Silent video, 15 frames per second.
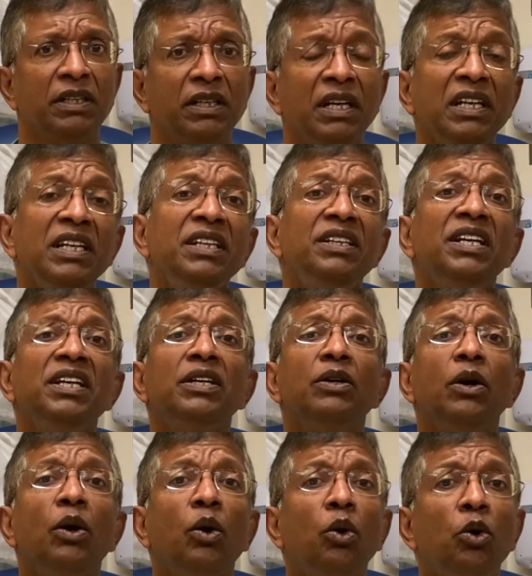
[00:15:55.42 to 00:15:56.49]
anything
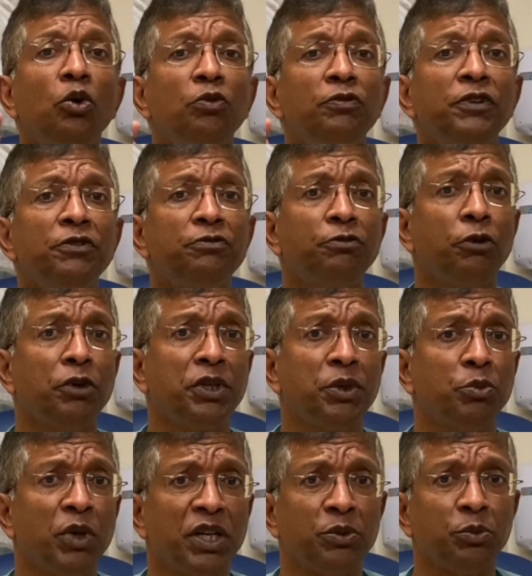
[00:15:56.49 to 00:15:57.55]
over
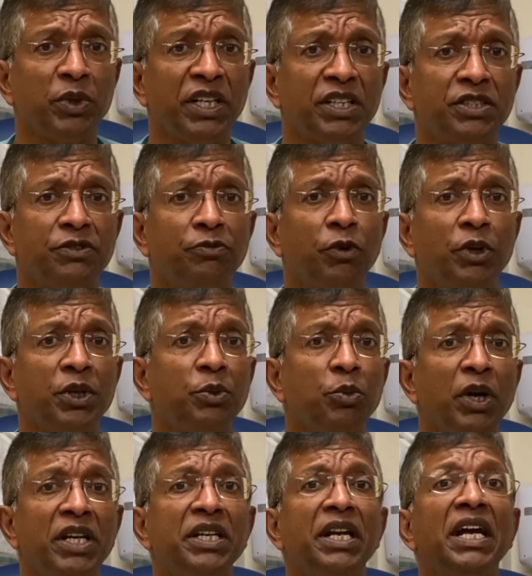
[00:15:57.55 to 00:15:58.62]
41 weeks,
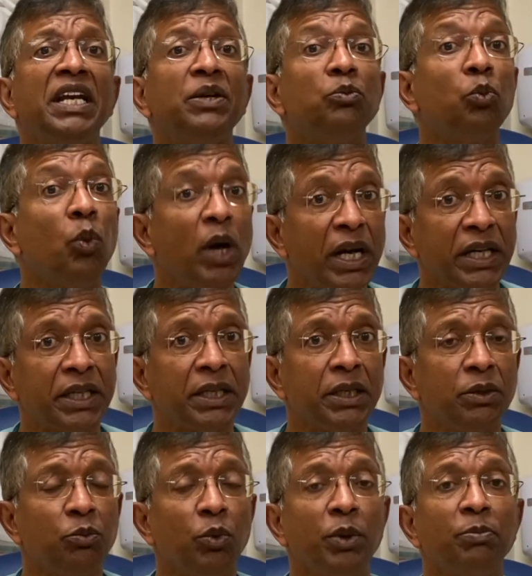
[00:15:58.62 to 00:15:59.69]
41 and 1
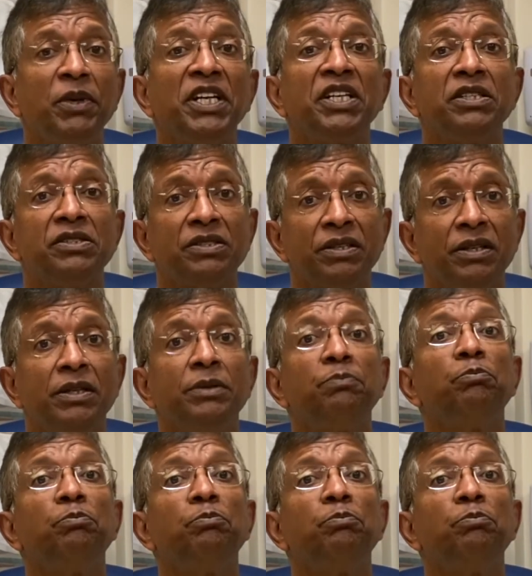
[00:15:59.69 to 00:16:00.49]
would be considered